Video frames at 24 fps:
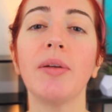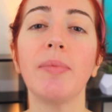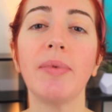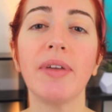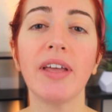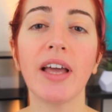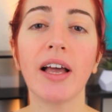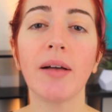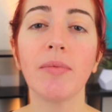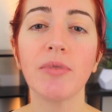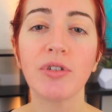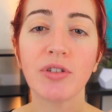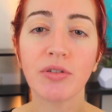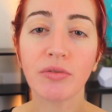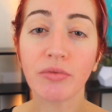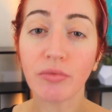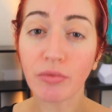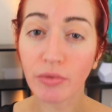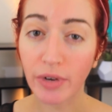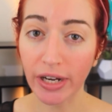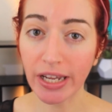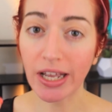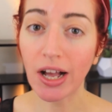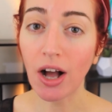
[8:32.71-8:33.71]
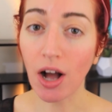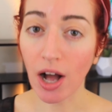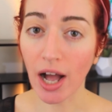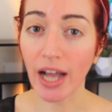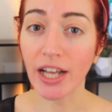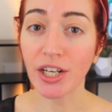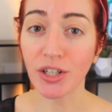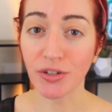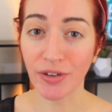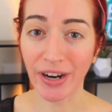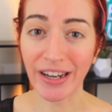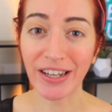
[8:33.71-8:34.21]
to be able to
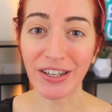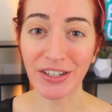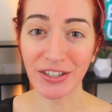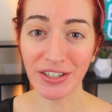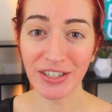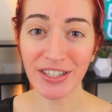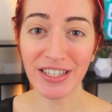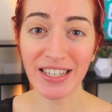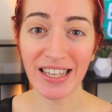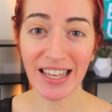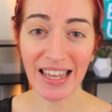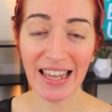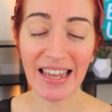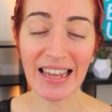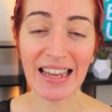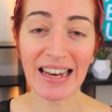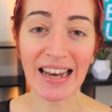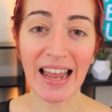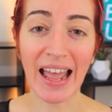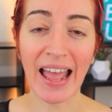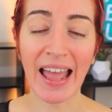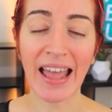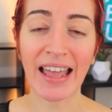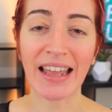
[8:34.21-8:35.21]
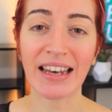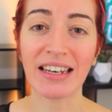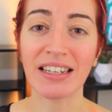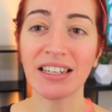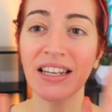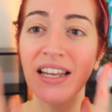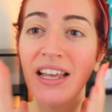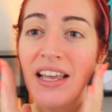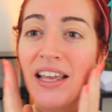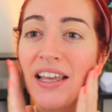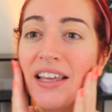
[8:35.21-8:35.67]
rehydrate your skin, and